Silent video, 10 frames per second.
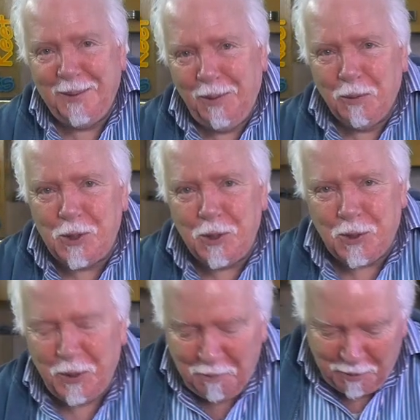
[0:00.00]
uh,
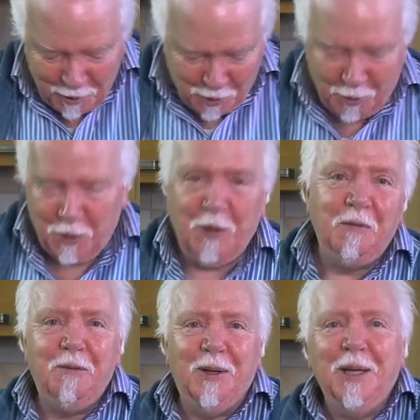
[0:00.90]
rotisserie feature because I've
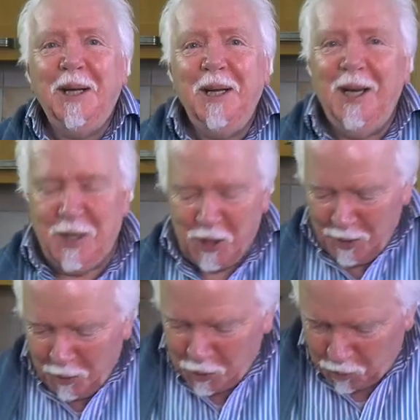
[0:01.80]
never actually
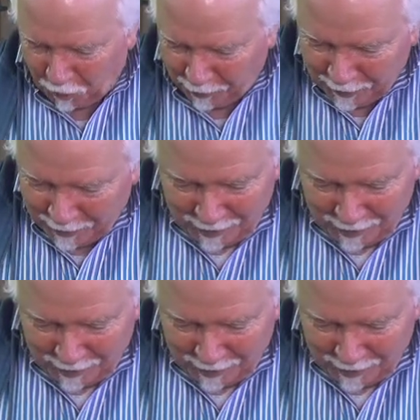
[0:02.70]
used one.